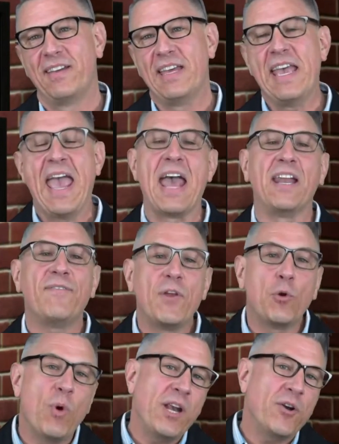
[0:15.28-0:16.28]
And if you're
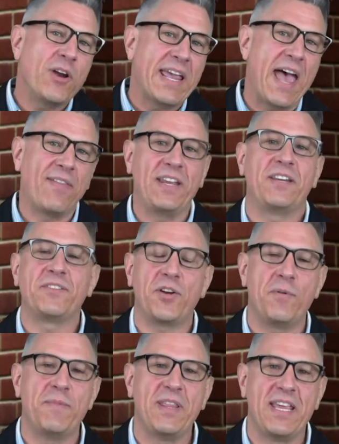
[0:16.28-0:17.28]
wondering how they
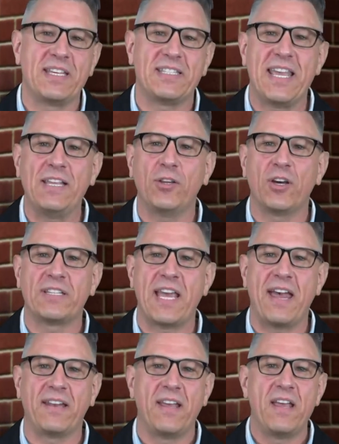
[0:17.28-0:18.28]
determined this, they looked
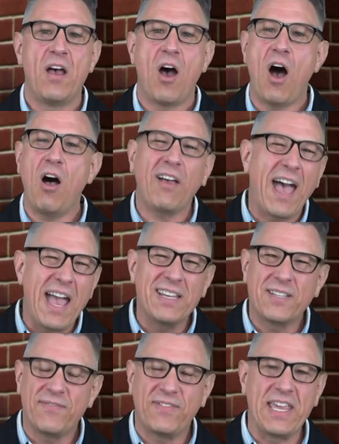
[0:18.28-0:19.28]
at all kinds
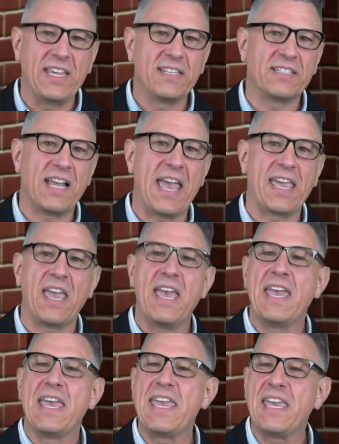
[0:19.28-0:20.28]
of things like
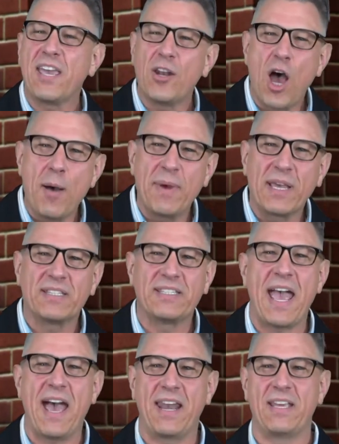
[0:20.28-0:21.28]
economic
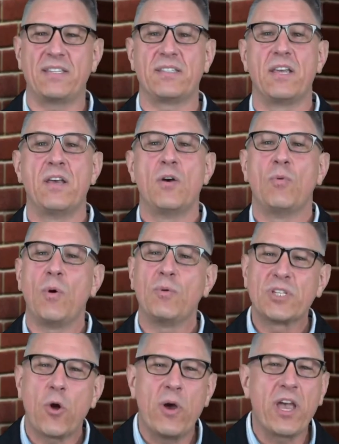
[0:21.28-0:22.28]
status, what was
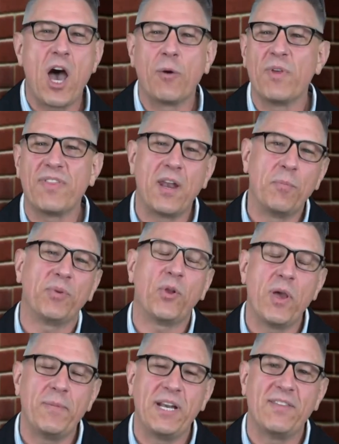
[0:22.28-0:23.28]
going on with
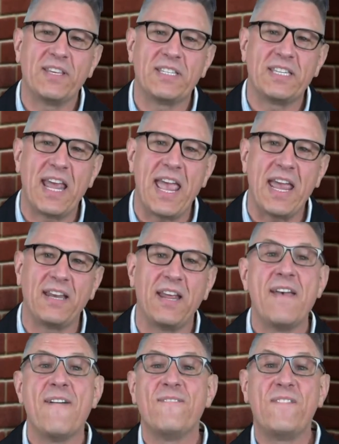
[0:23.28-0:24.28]
unemployment in the state,
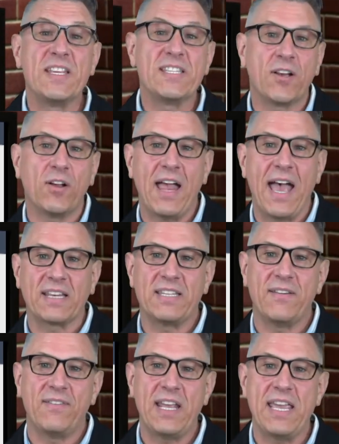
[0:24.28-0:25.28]
physical
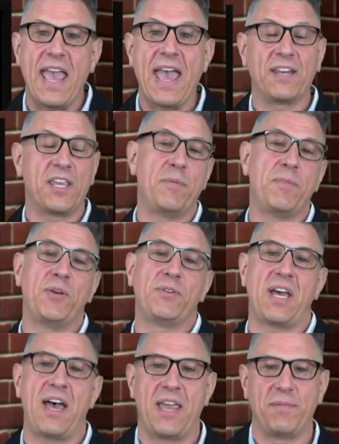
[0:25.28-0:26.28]
activity, and commute
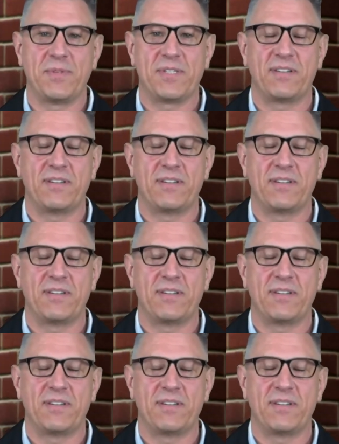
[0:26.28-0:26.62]
times.